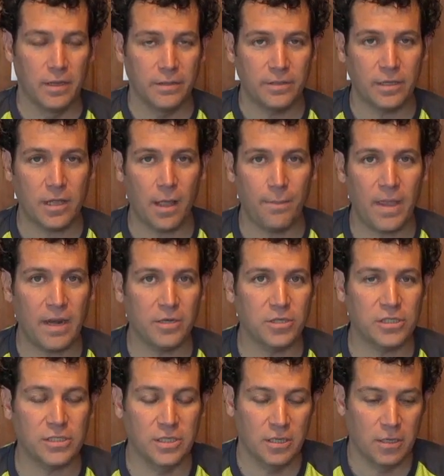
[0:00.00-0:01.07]
to come in and
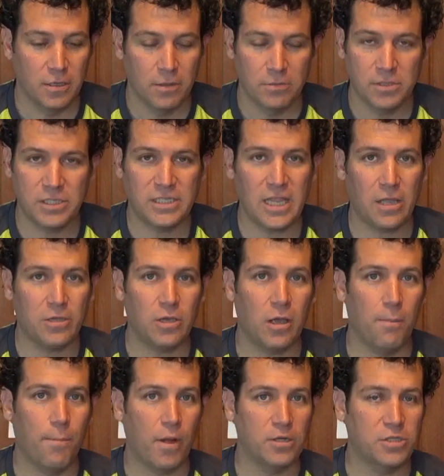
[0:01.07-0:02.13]
just sell you a
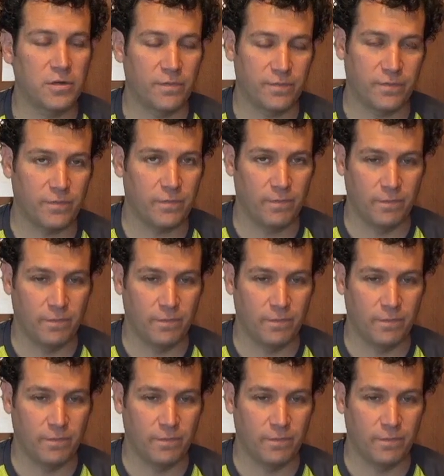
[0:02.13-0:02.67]
bunch of